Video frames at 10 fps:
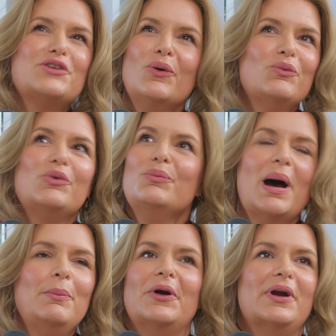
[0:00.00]
don't
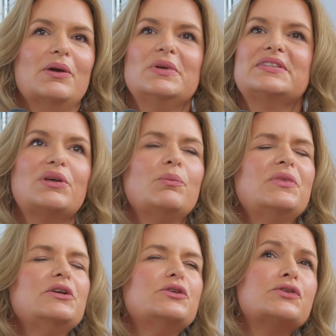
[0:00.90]
remember. It was
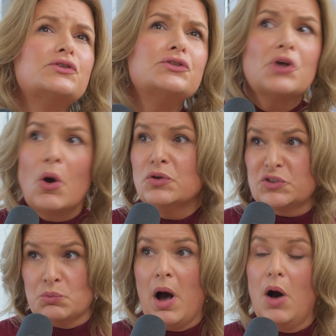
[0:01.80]
something so
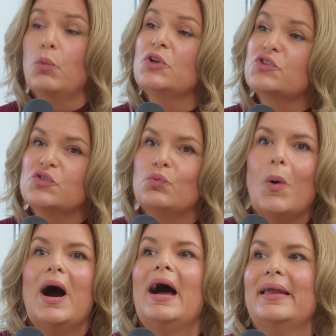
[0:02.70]
small, which is
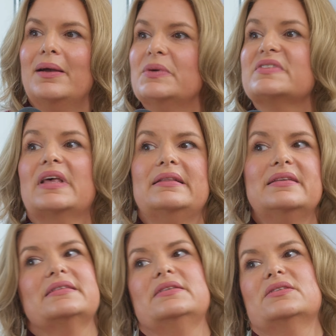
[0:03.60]
why I was like,
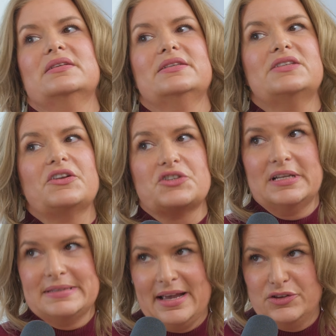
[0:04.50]
this is such an
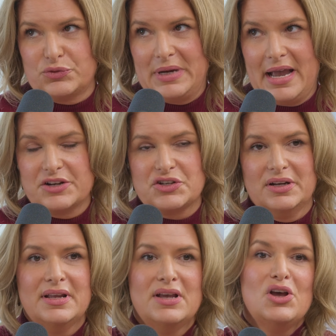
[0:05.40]
intense
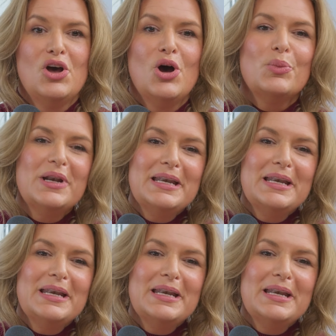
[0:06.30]
reaction. But